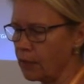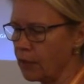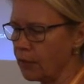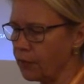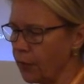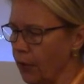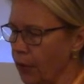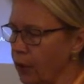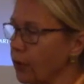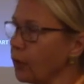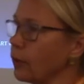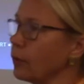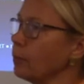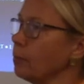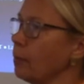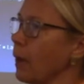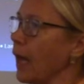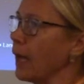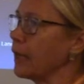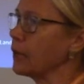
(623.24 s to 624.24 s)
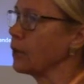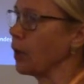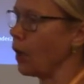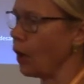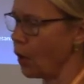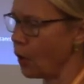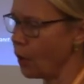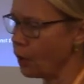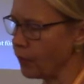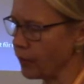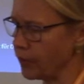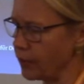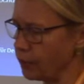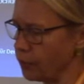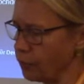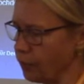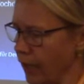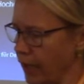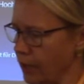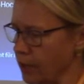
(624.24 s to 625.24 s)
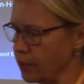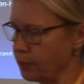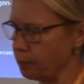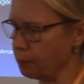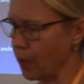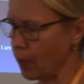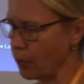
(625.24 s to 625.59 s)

The following might overstretch